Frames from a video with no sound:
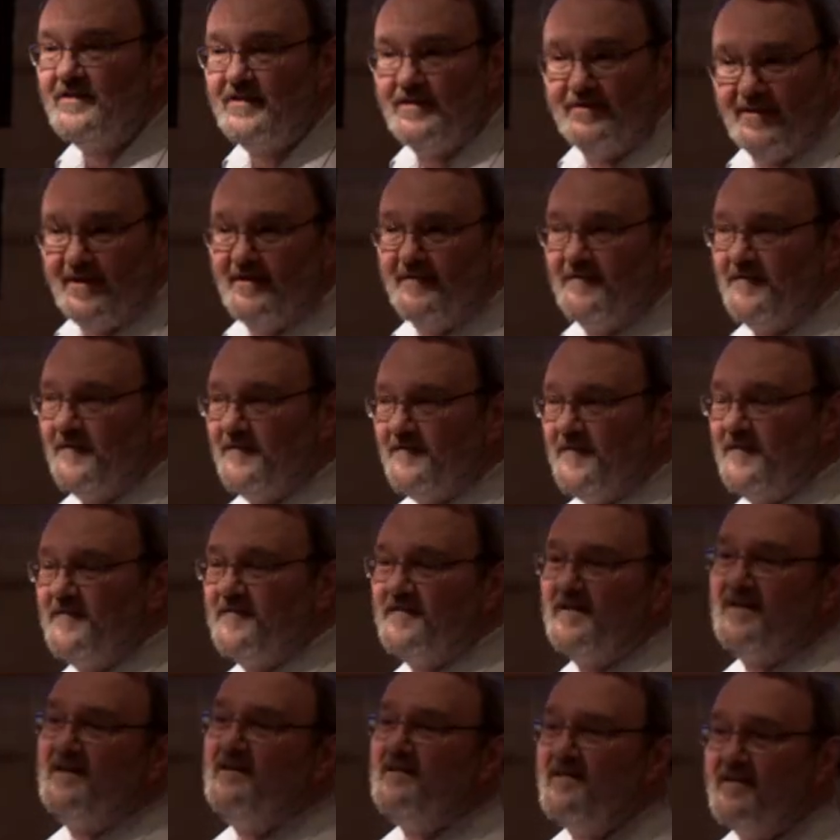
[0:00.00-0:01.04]
do it for
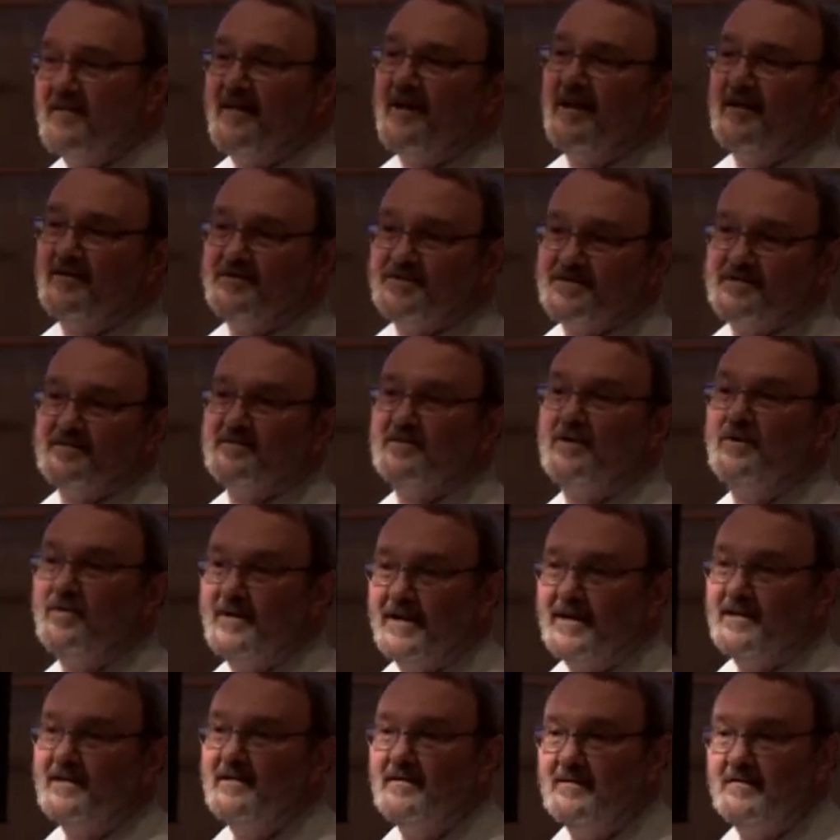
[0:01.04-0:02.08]
15,000
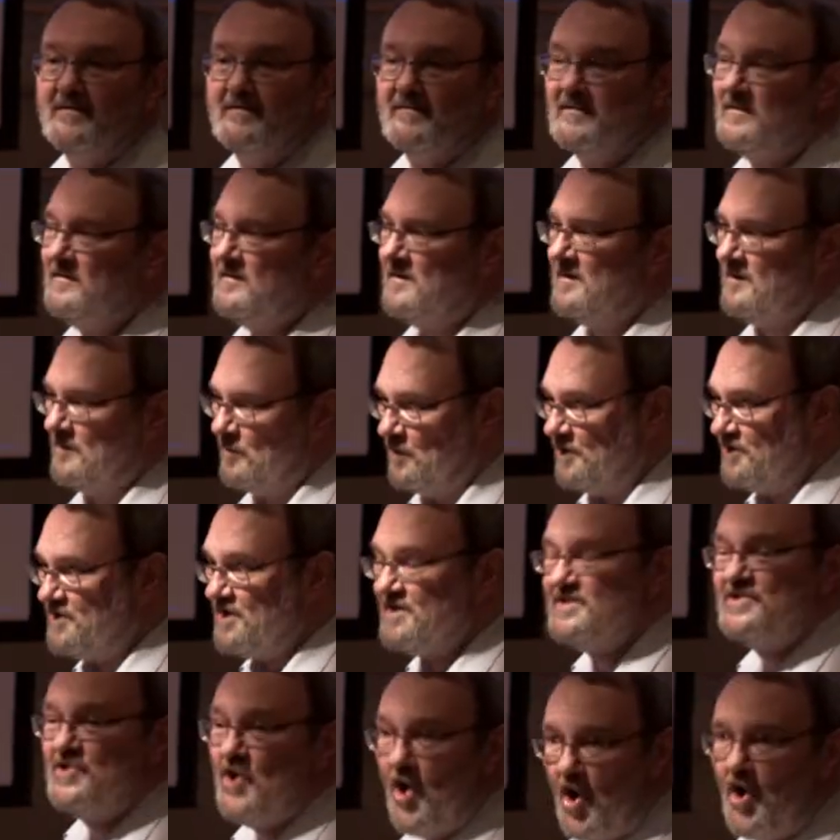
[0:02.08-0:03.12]
quid, which
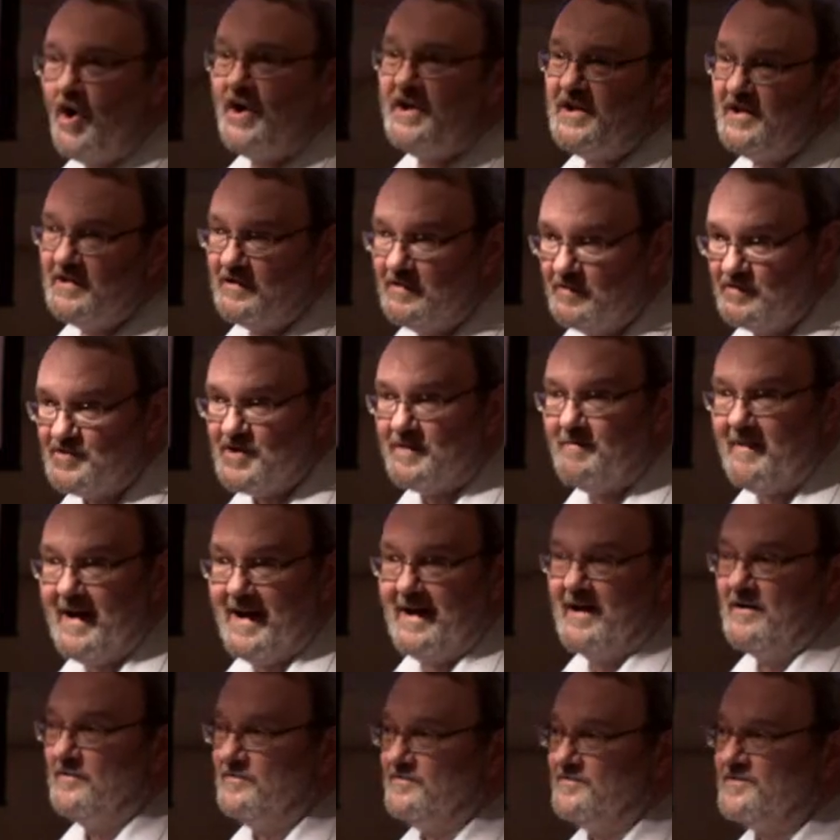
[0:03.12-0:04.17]
is not a huge
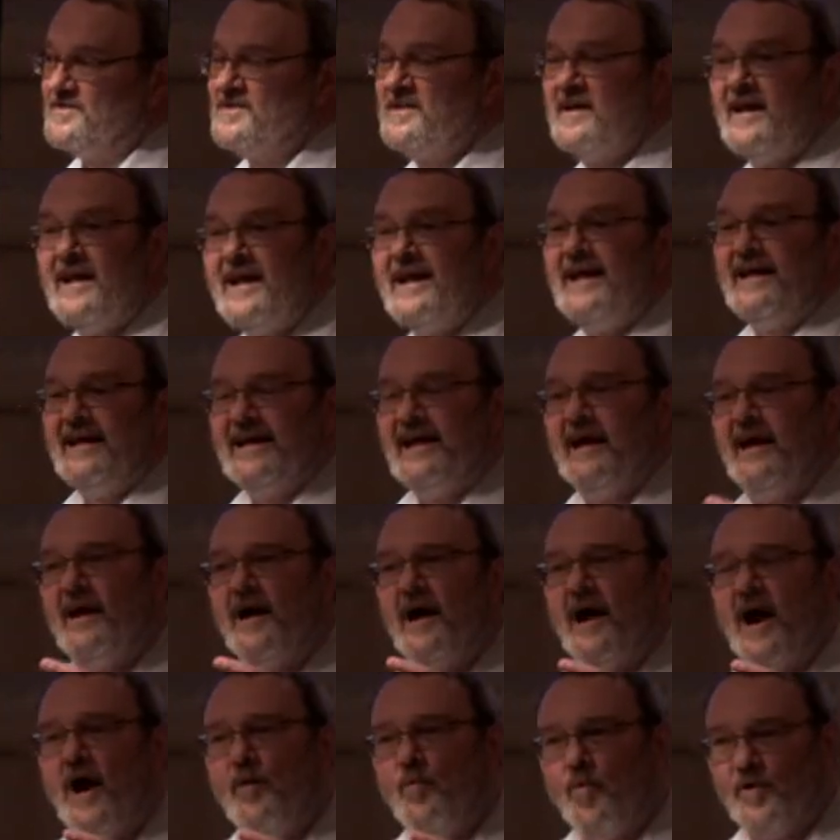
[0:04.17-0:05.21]
amount
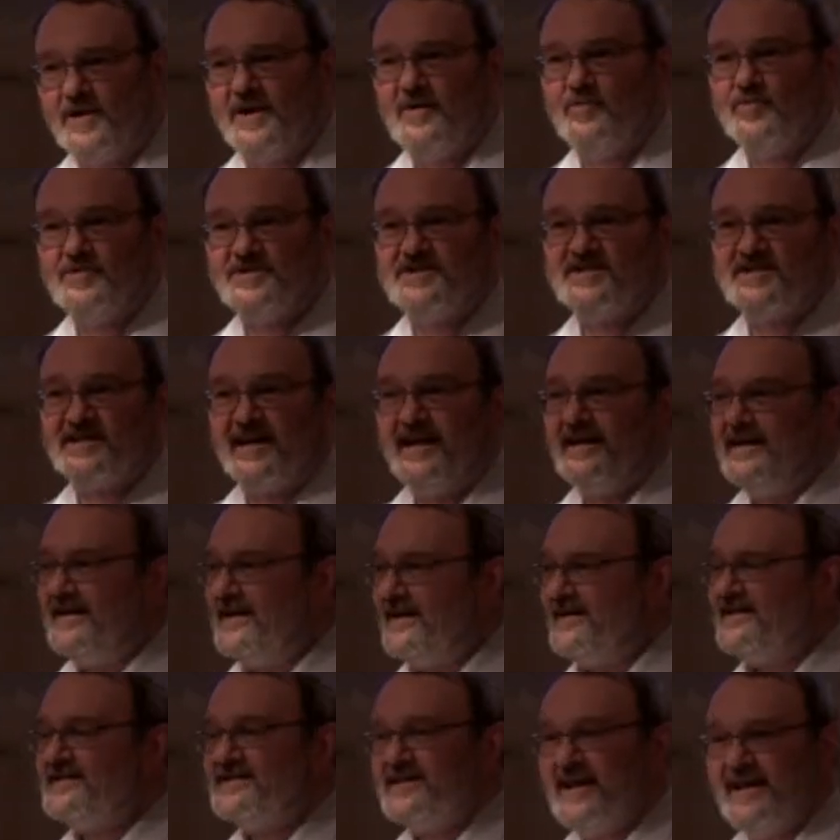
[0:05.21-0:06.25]
what I would say,
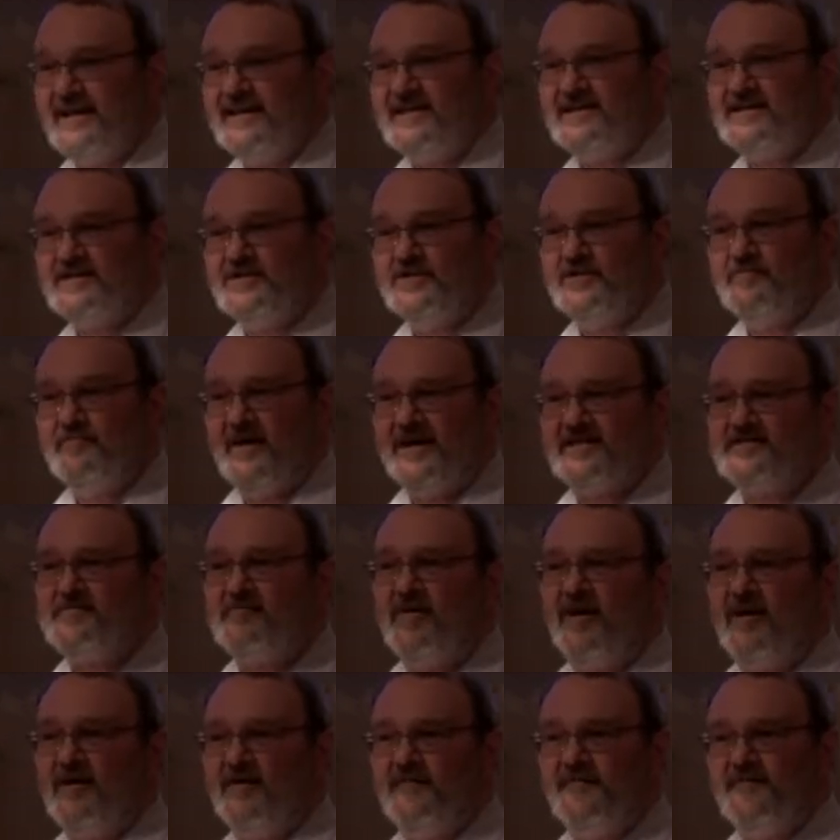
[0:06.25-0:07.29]
it takes you best
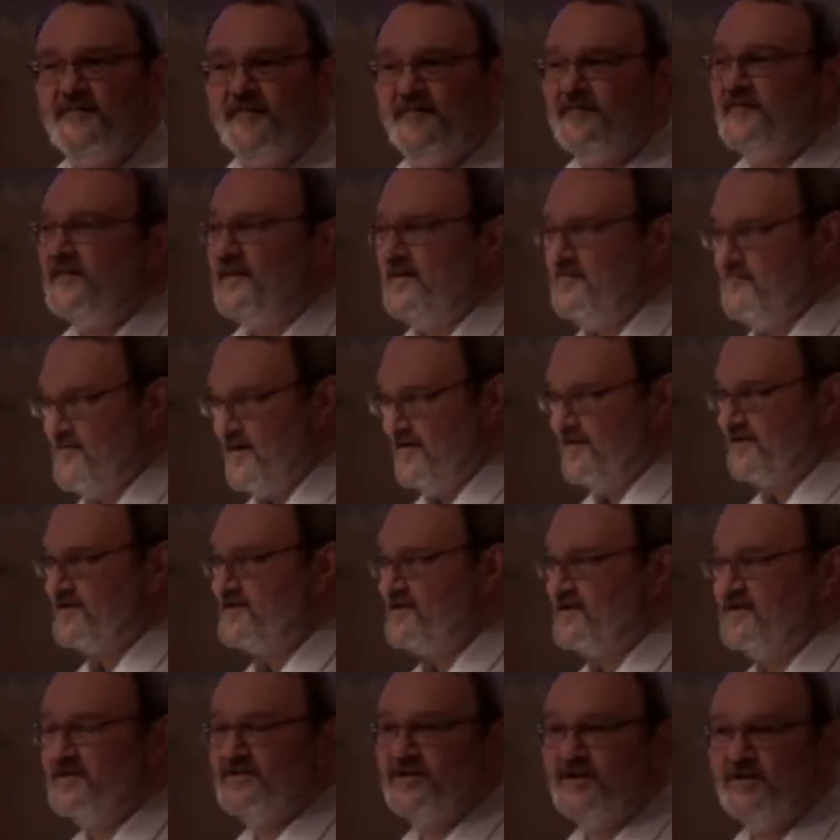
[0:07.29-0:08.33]
part of 15
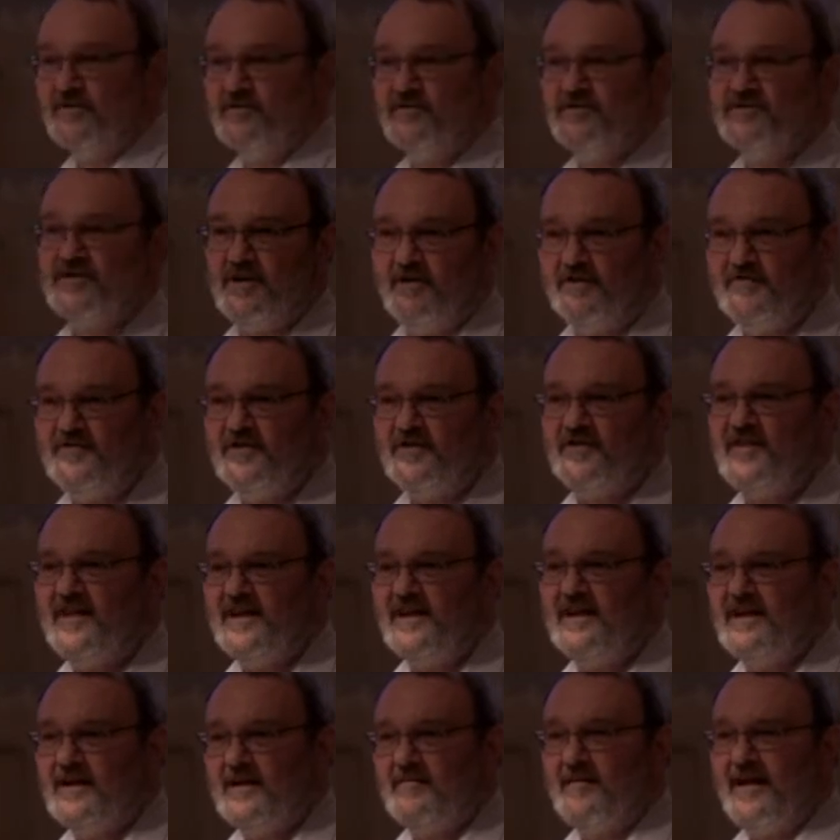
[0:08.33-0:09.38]
months to do. So if you're
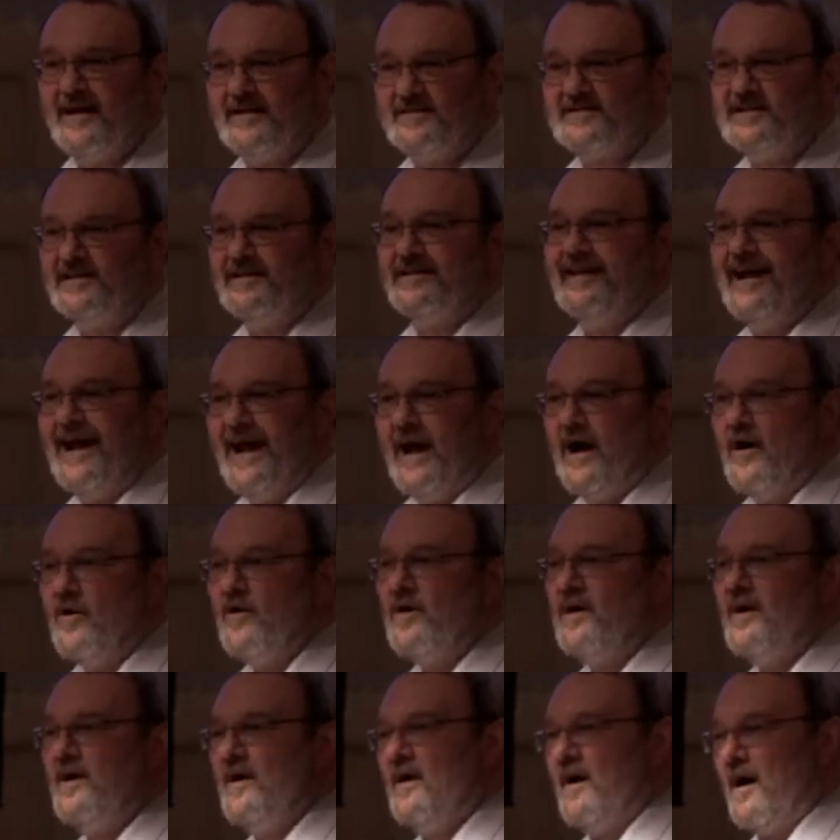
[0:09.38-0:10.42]
thinking about it
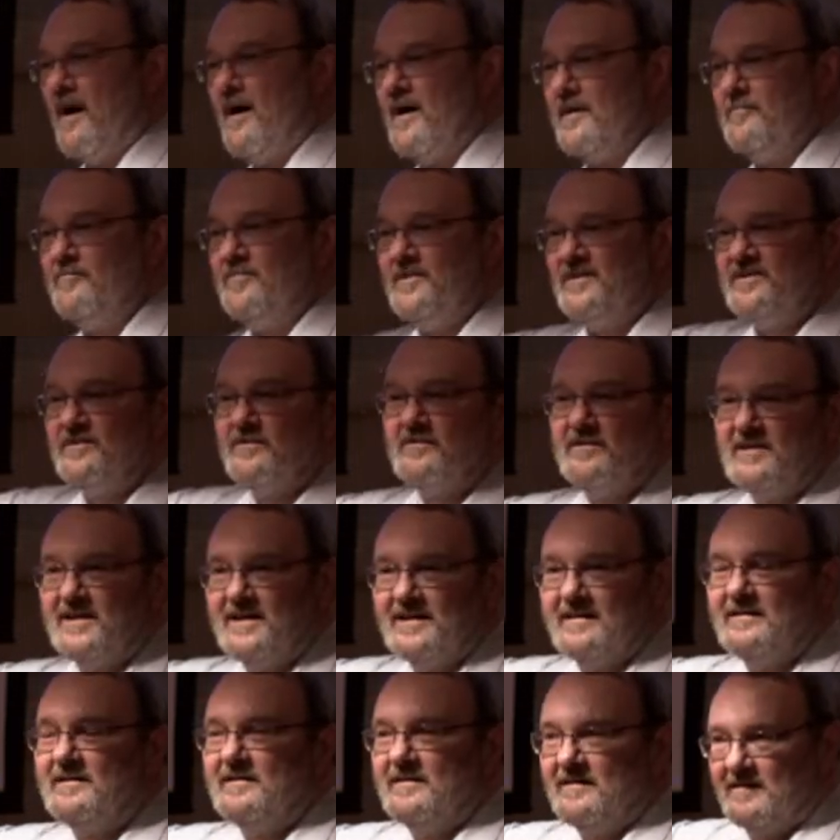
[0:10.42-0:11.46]
now, I'd be doing
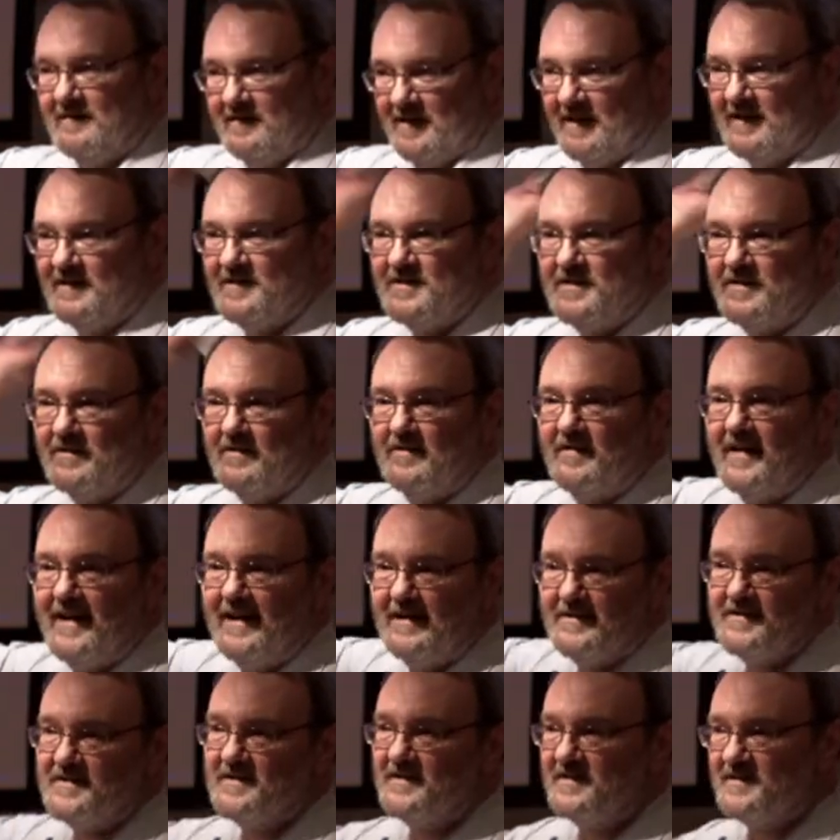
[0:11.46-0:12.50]
it in
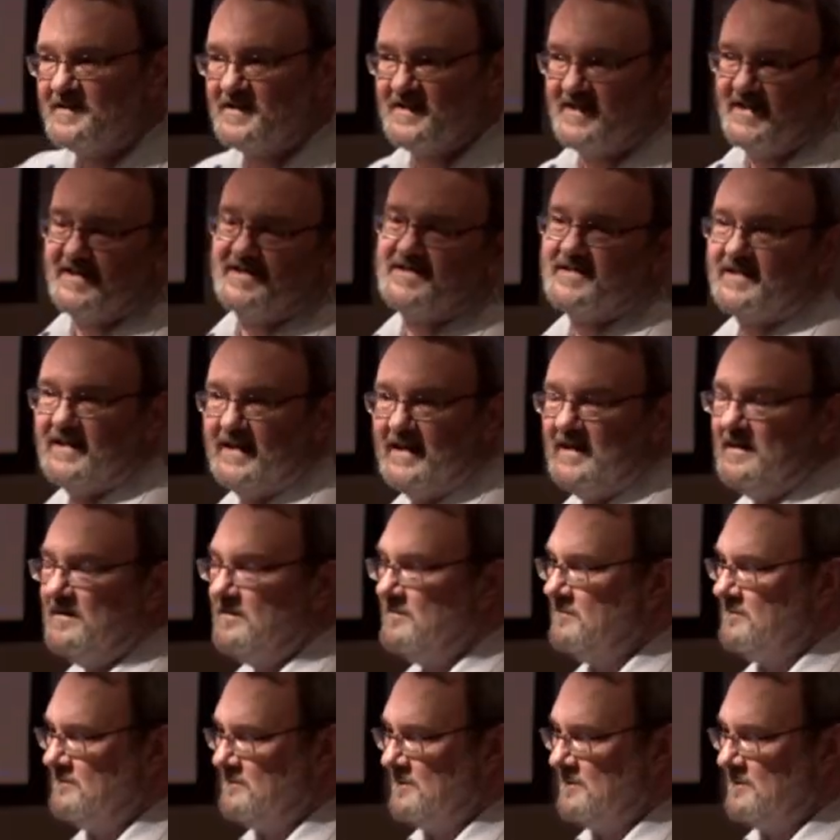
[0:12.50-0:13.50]
2016.